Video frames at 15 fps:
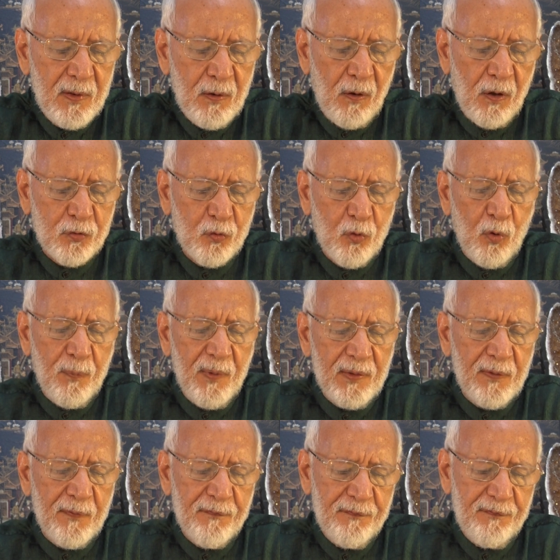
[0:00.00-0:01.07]
October
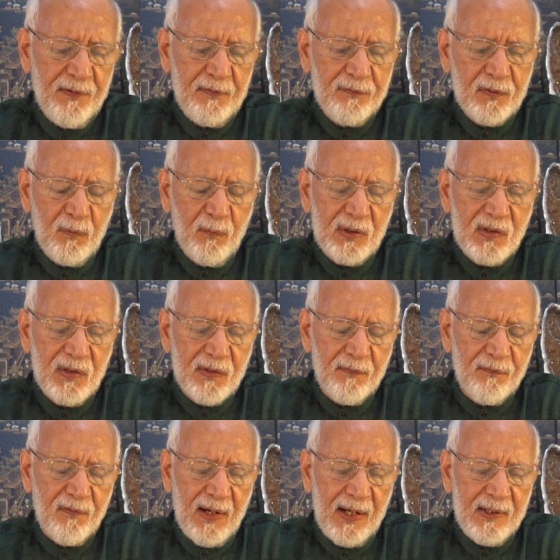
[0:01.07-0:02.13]
the 5th, which is a
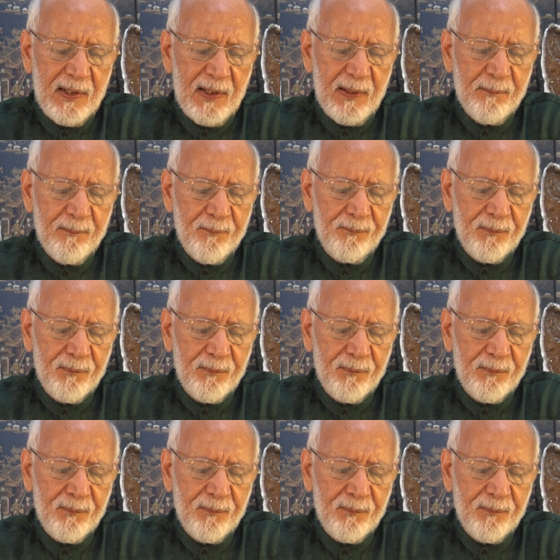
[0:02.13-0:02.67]
Friday,